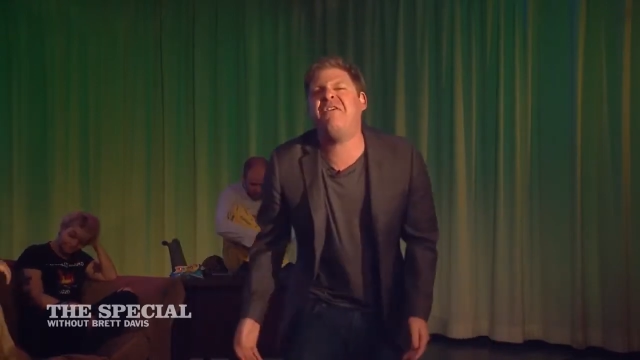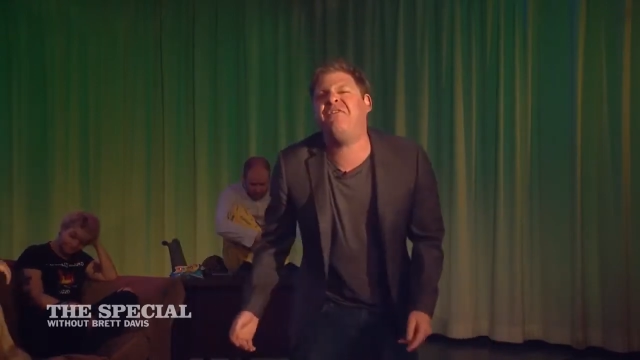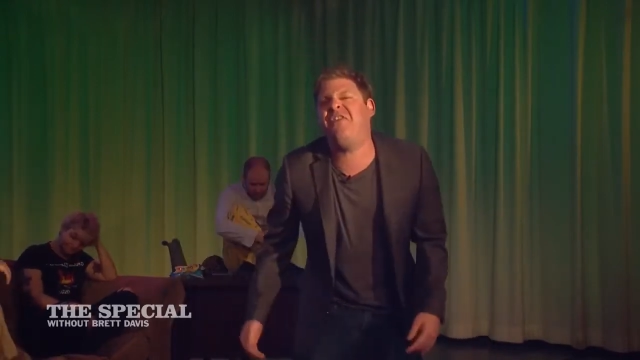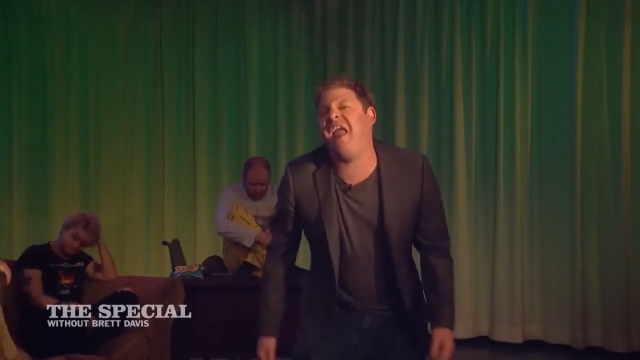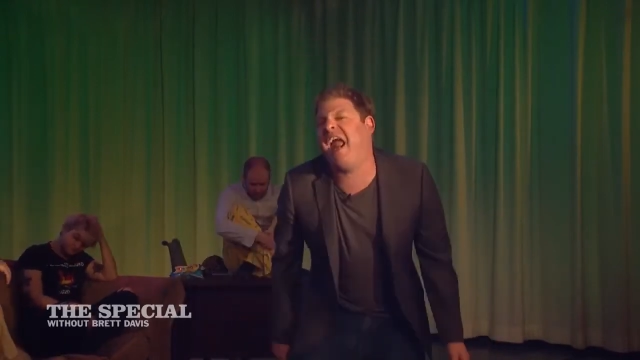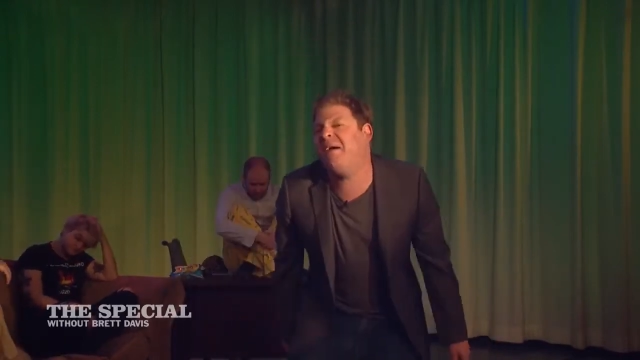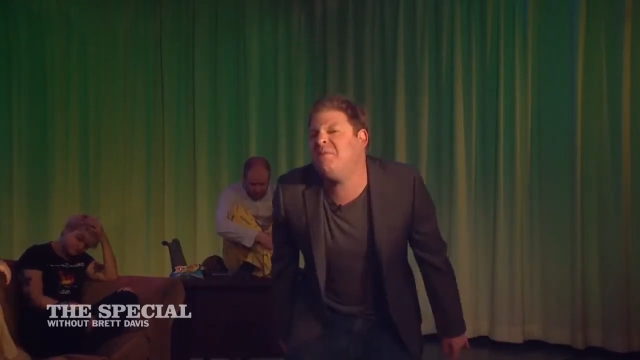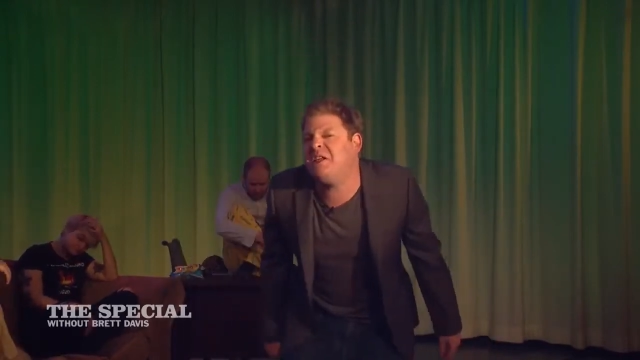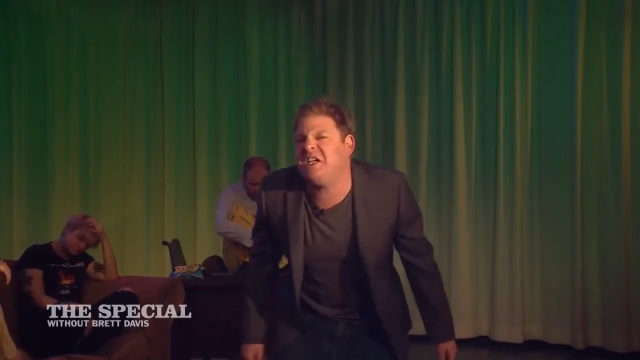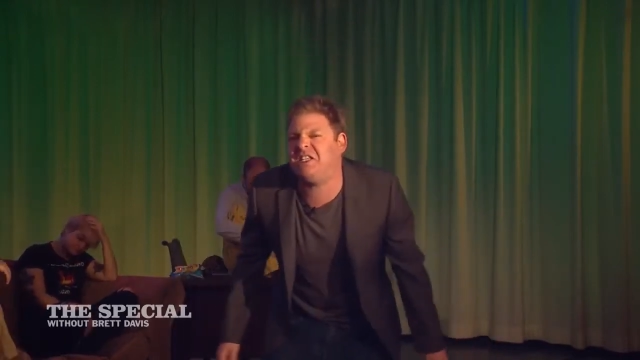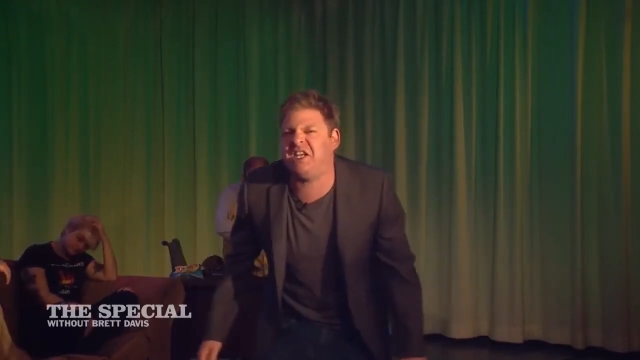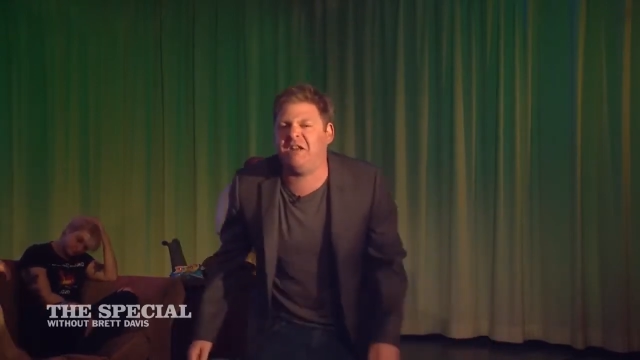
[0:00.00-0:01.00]

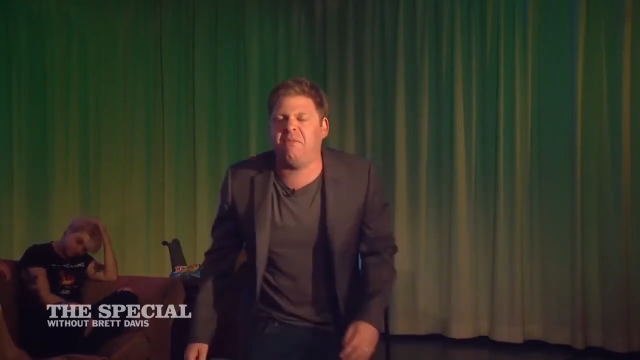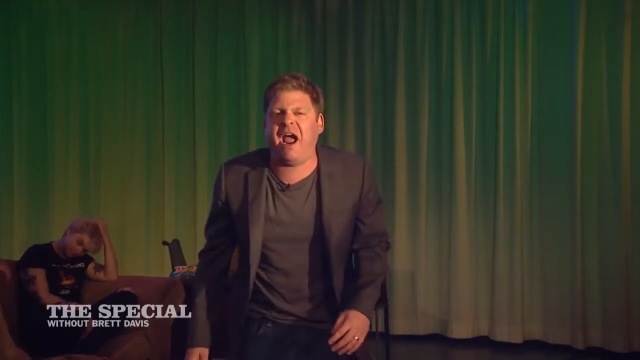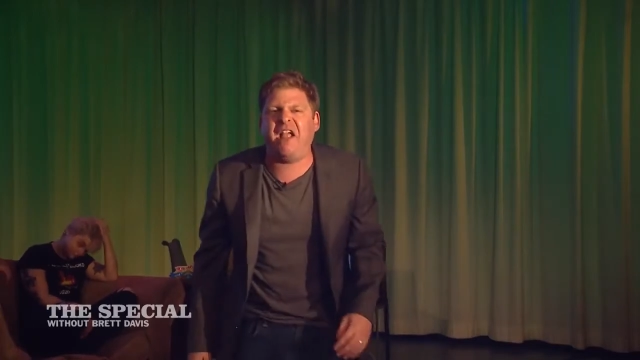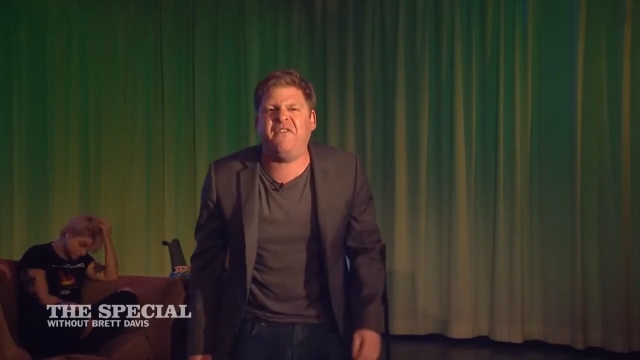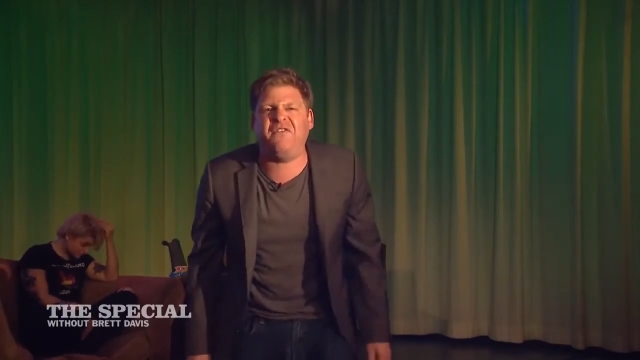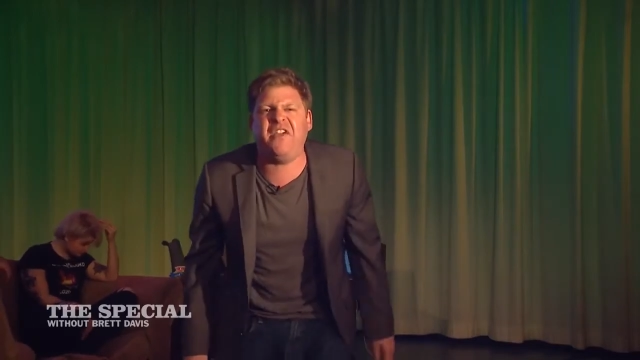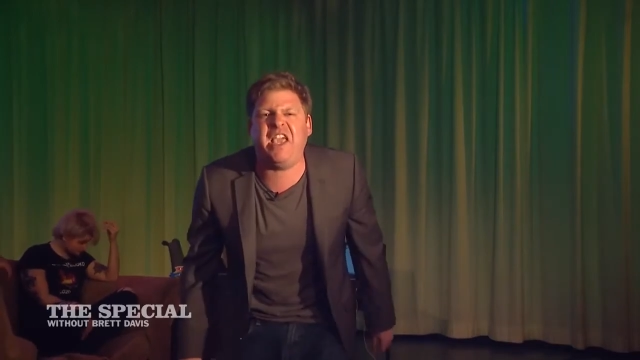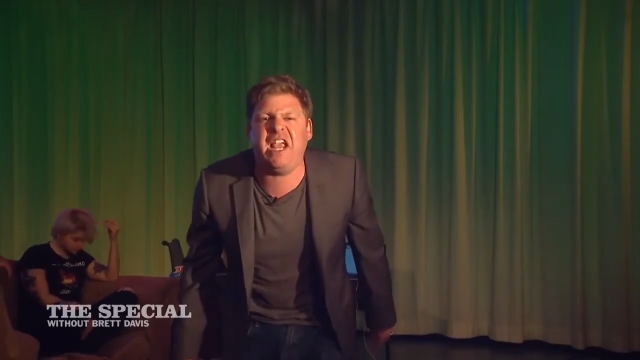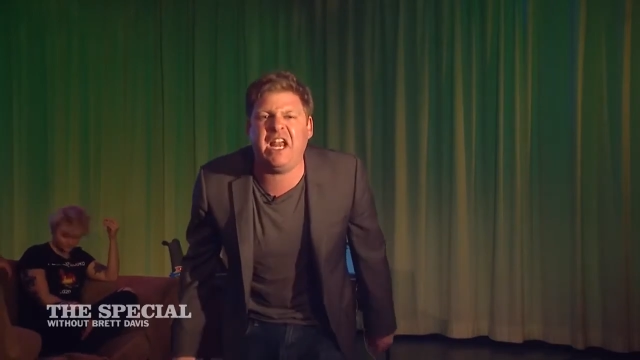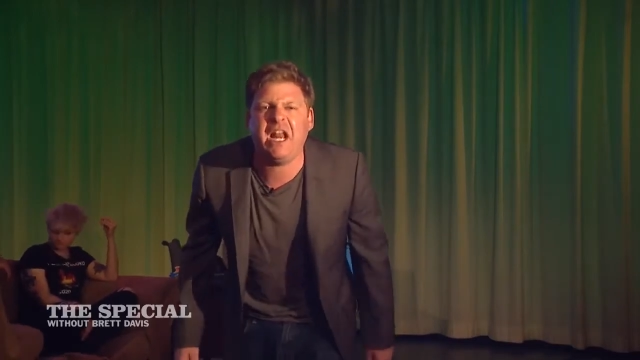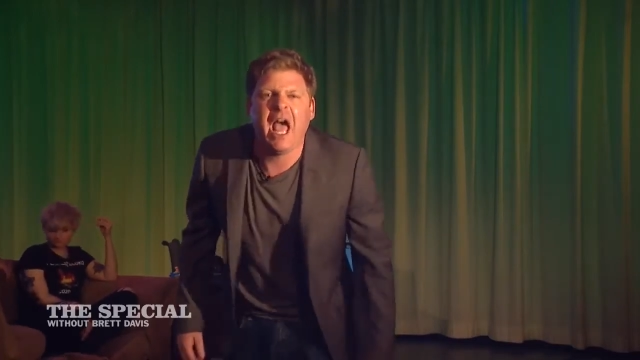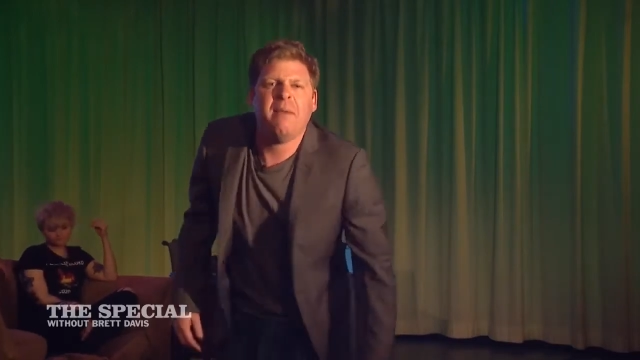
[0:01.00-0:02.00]
family's in my
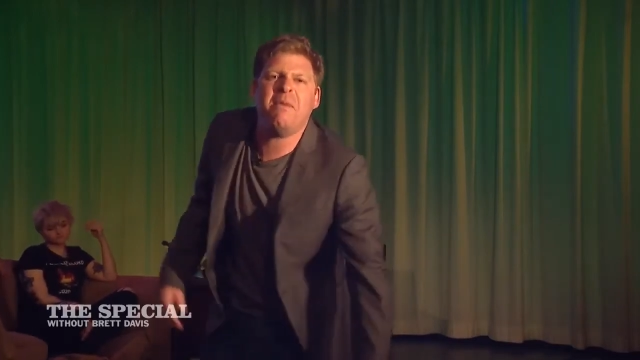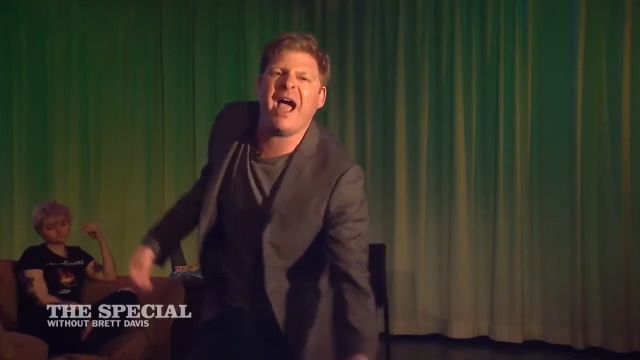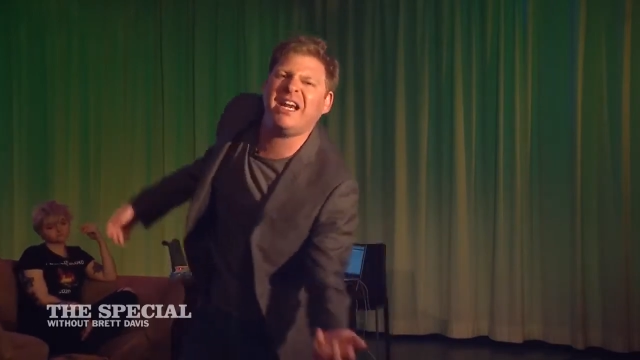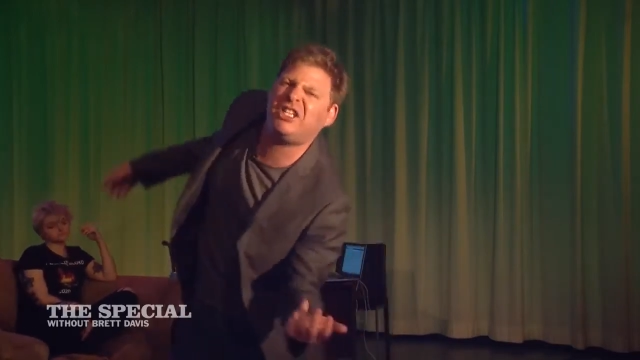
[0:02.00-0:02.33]
feed. My